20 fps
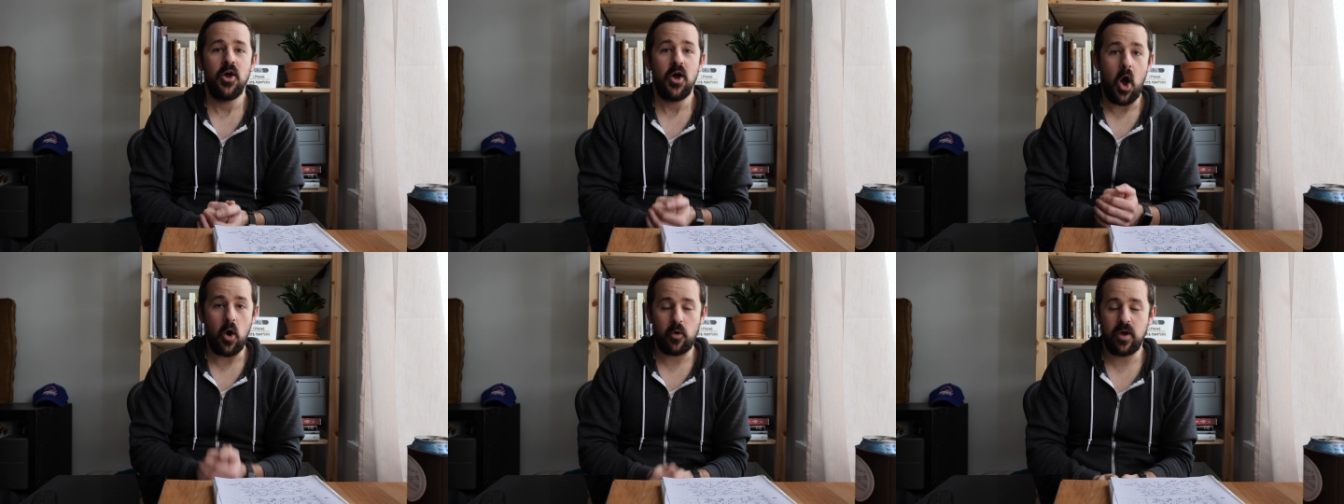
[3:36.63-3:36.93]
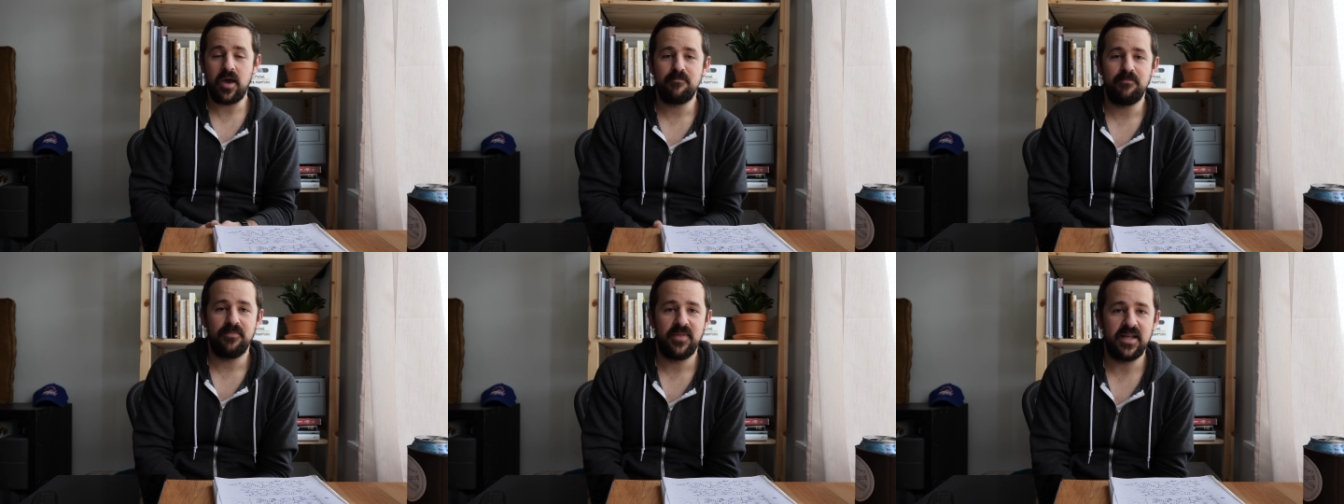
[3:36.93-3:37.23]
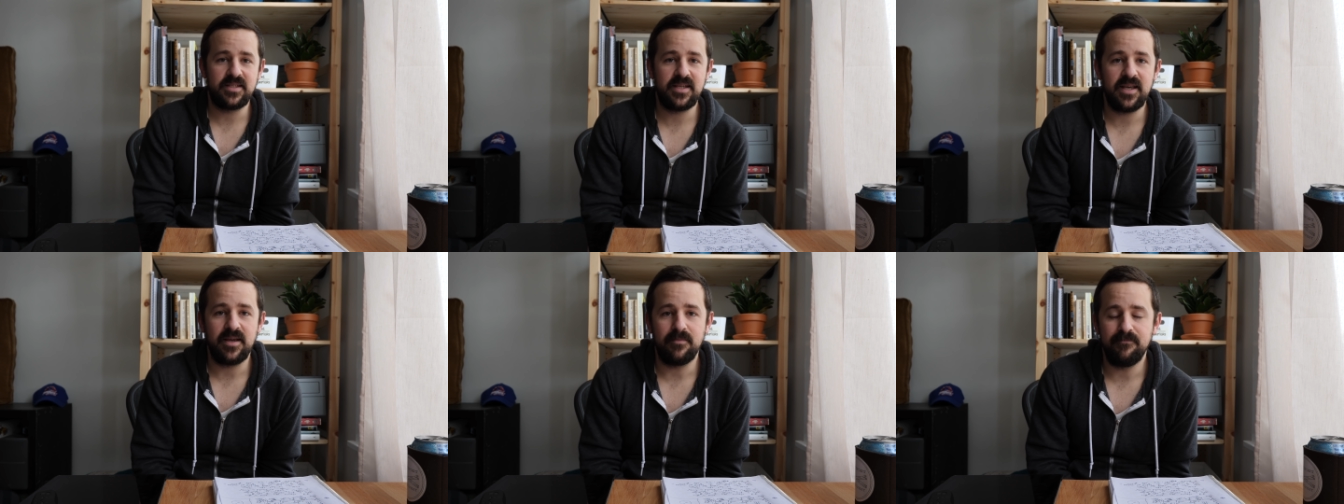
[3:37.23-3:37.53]
Okay,
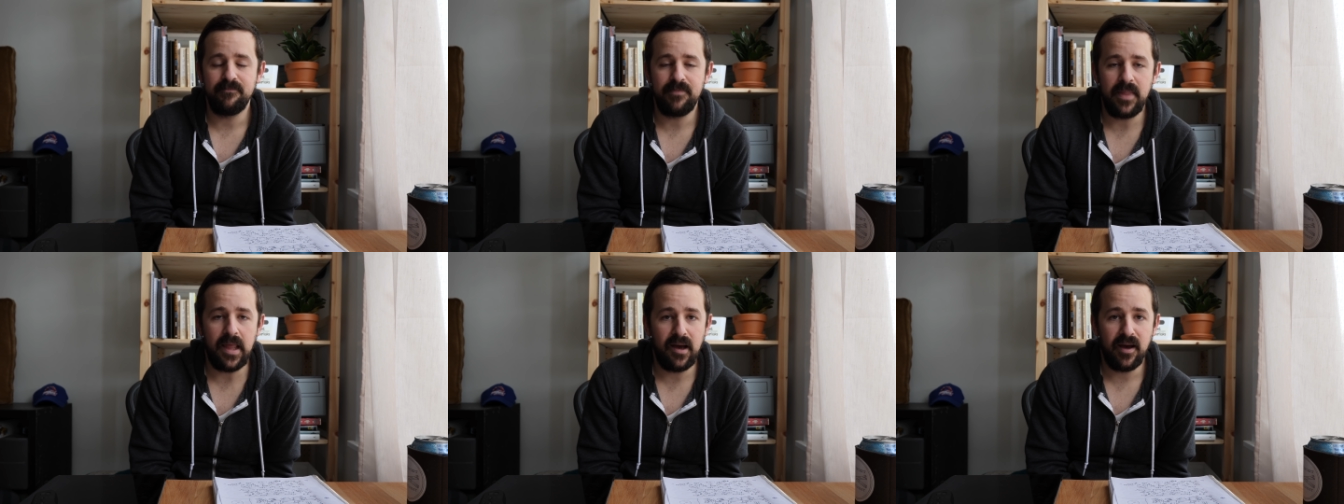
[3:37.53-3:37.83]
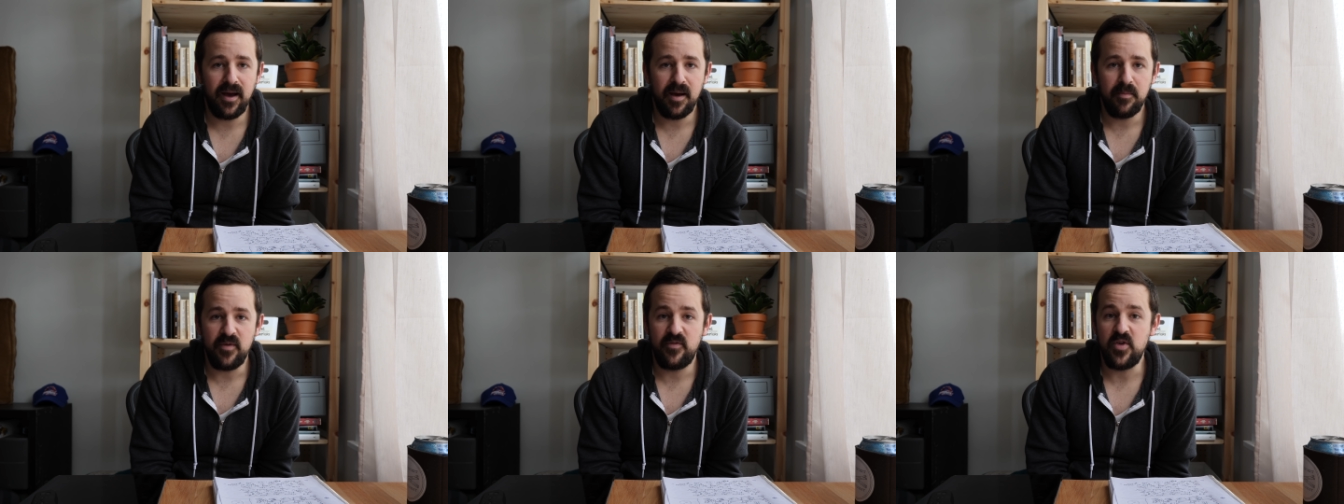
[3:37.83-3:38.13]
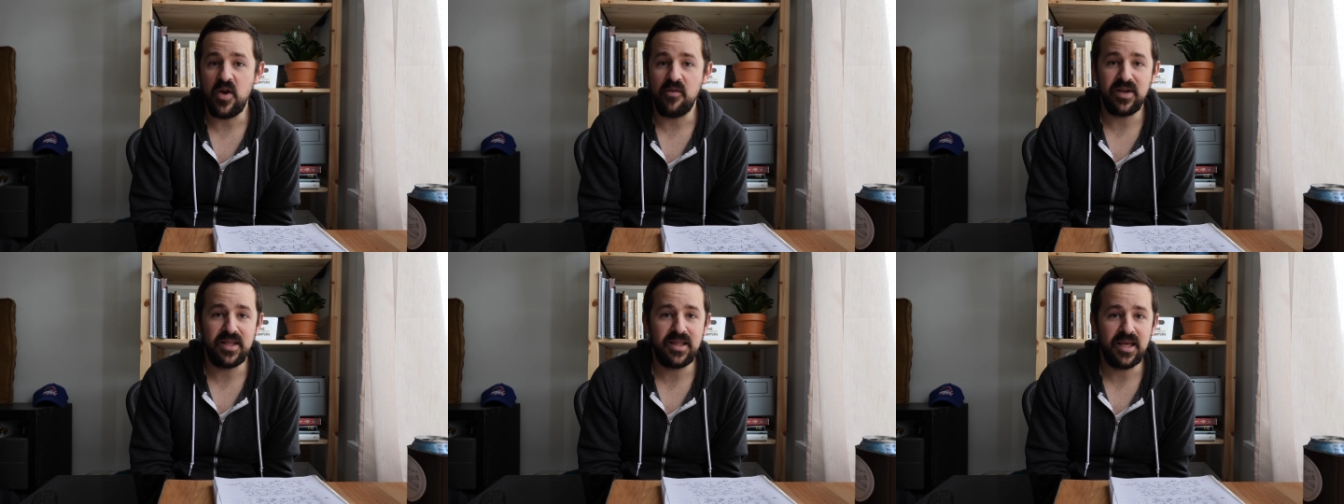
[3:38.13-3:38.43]
that's it. Um, if
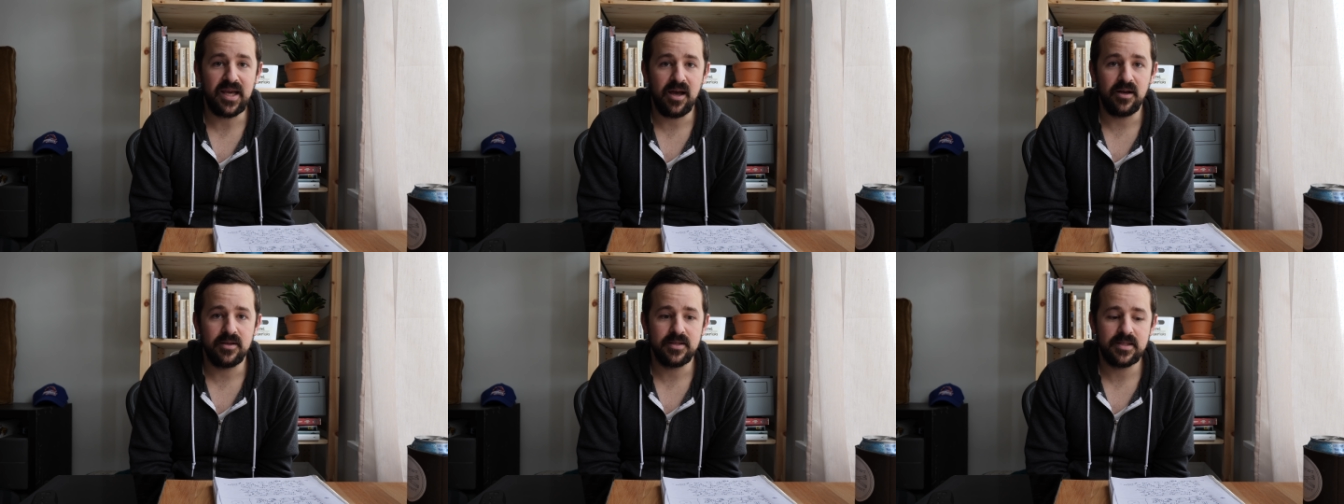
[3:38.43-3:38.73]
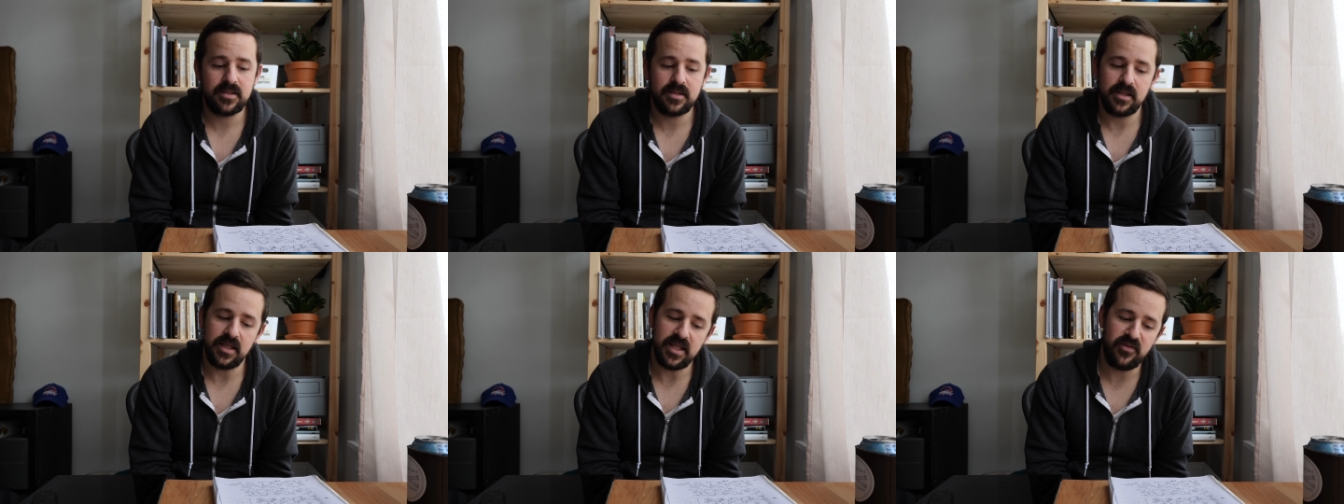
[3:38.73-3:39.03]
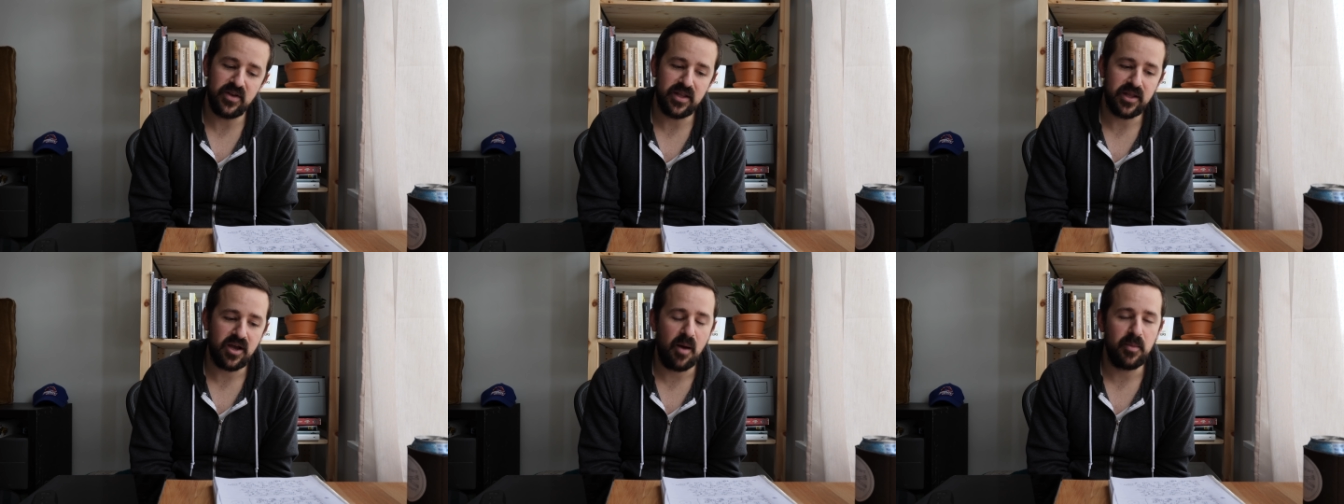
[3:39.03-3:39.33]
you have anything else,
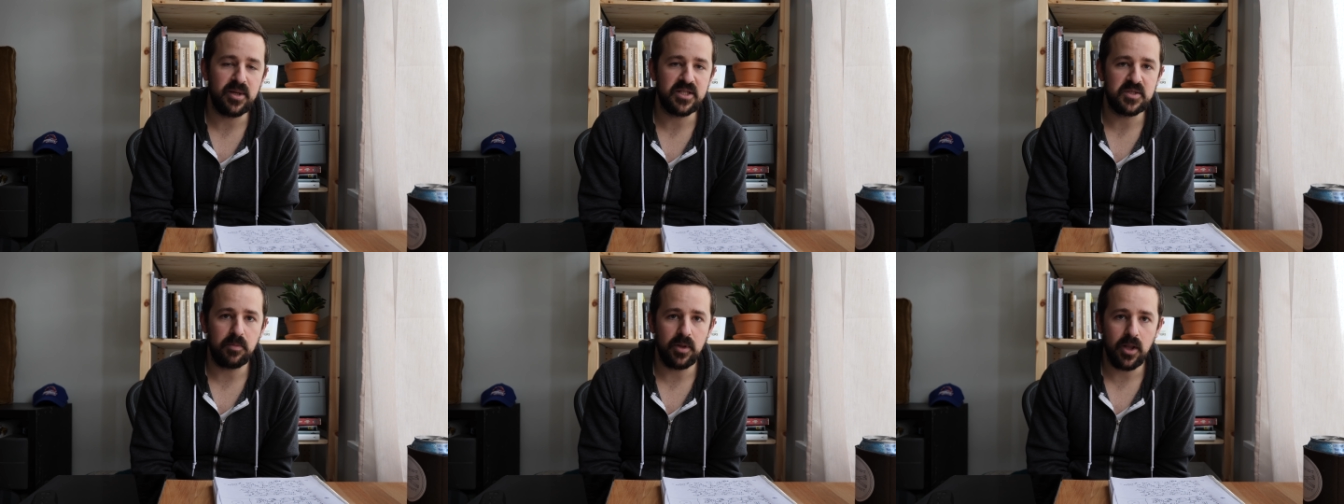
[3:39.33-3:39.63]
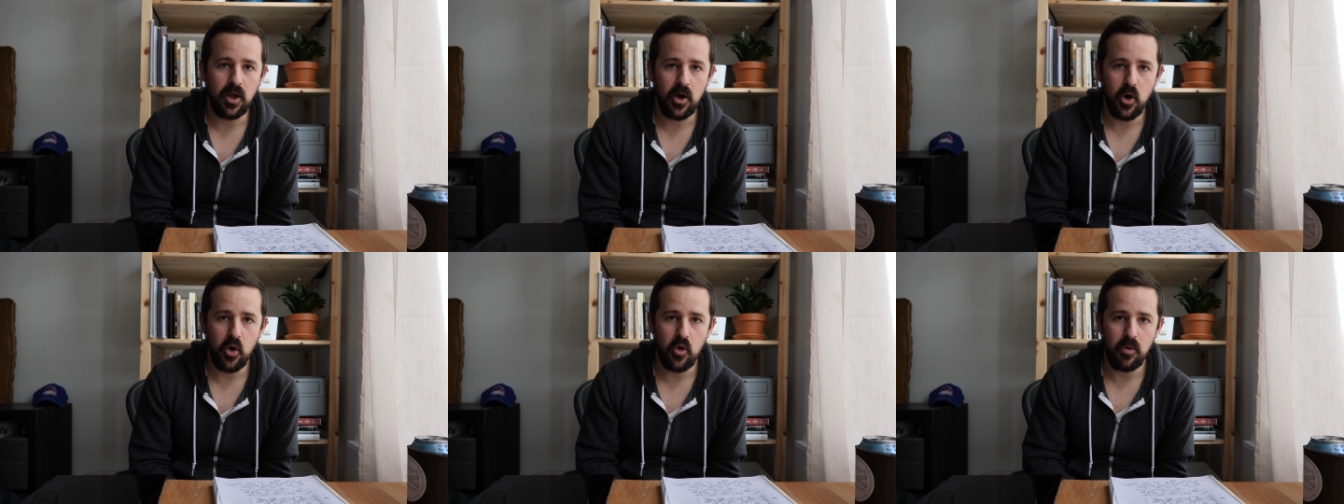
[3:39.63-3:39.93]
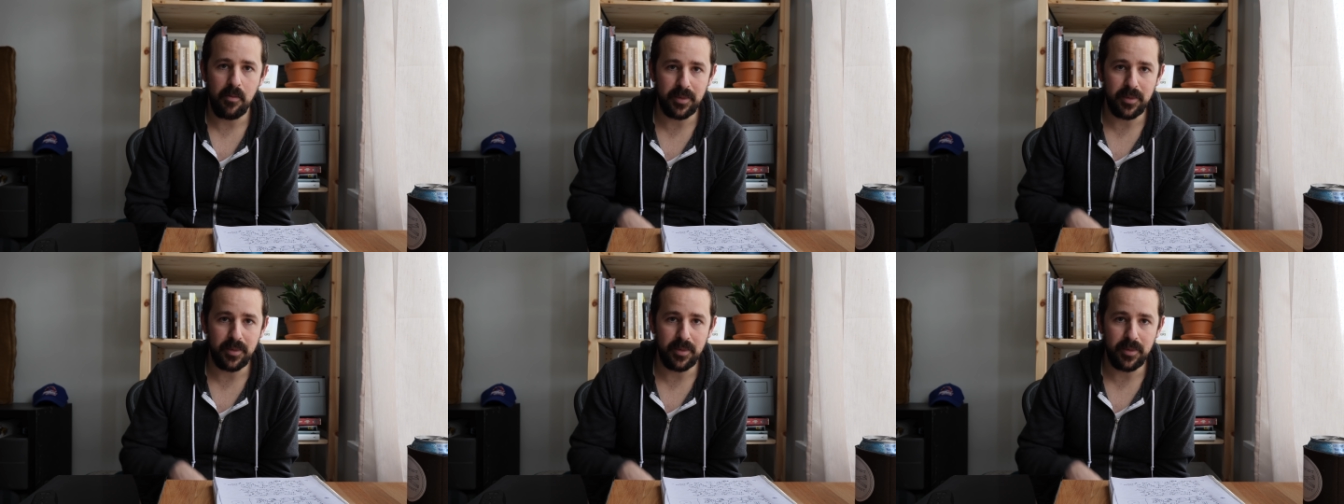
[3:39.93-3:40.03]
leave it in the comments below.